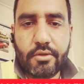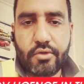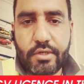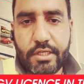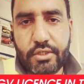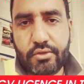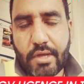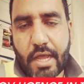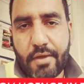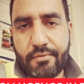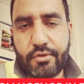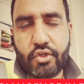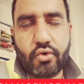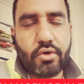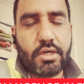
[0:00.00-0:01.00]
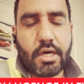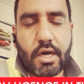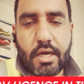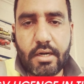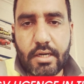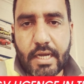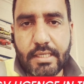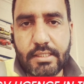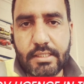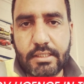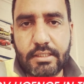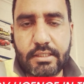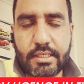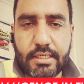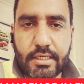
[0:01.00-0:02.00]
you need to have your car
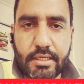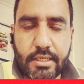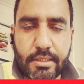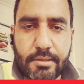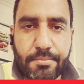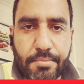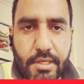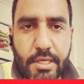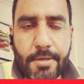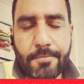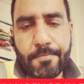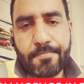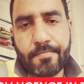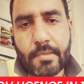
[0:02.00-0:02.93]
license category B,